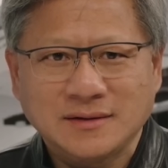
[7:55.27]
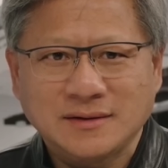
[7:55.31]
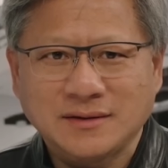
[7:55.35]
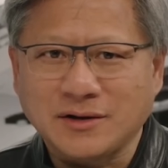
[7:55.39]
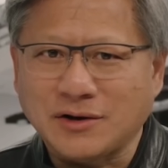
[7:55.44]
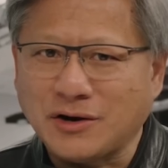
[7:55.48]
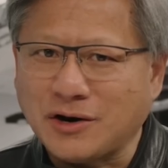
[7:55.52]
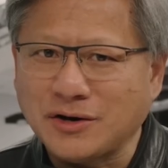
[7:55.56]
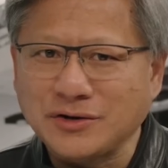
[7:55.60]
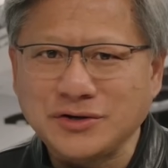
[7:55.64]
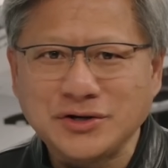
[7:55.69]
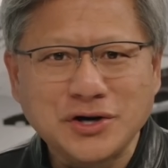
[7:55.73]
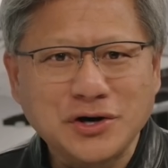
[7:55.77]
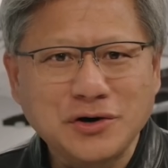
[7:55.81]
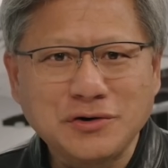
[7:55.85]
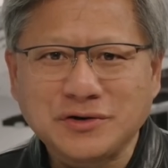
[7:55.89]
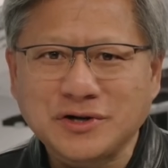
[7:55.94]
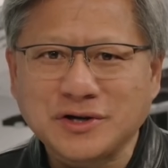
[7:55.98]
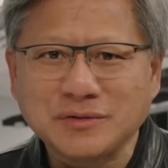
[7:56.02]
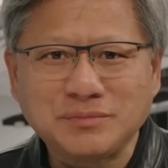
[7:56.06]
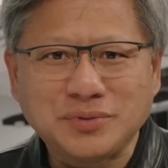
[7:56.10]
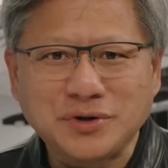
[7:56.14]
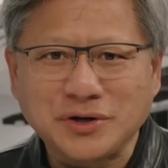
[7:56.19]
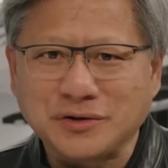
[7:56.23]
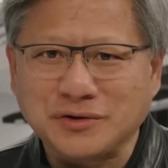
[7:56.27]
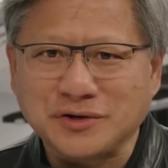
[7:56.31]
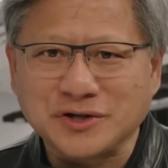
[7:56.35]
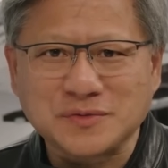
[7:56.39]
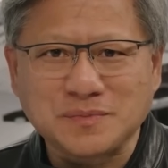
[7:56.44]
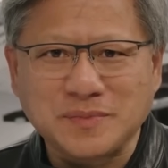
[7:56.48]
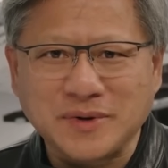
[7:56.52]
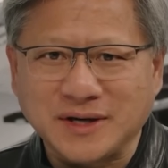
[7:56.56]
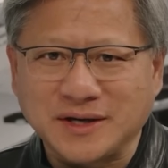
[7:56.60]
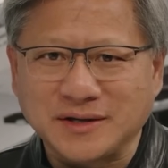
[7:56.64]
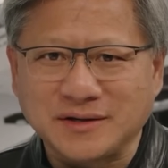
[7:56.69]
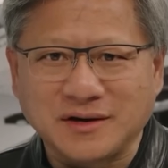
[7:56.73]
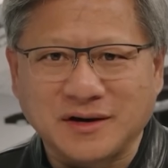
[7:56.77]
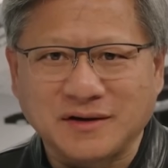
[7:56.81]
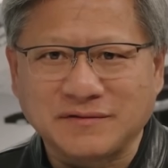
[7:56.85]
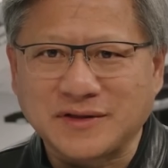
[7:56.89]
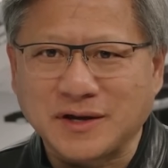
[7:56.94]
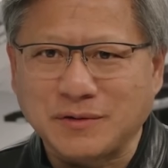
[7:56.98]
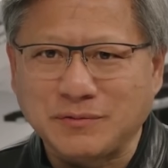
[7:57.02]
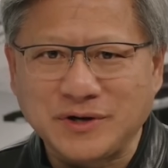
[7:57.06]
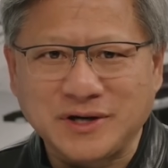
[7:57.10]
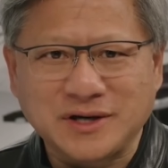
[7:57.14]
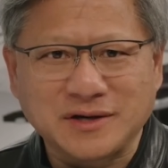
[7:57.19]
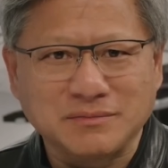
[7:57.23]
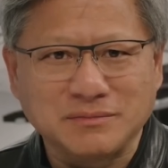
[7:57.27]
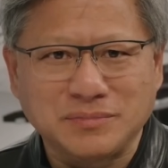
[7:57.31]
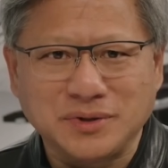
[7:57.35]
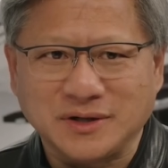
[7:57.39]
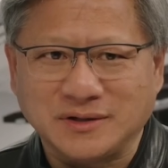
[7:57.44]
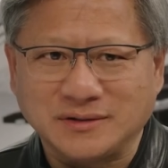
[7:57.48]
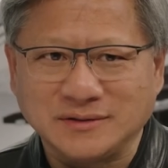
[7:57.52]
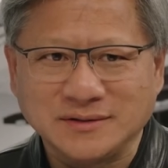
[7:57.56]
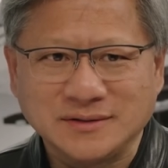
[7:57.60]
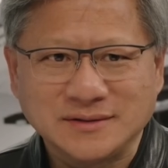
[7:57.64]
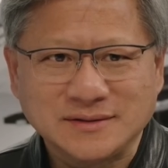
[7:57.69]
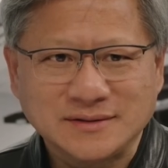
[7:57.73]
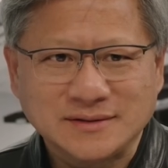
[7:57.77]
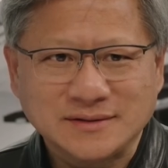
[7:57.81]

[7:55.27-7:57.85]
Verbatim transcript: There are no computers big enough that we can build.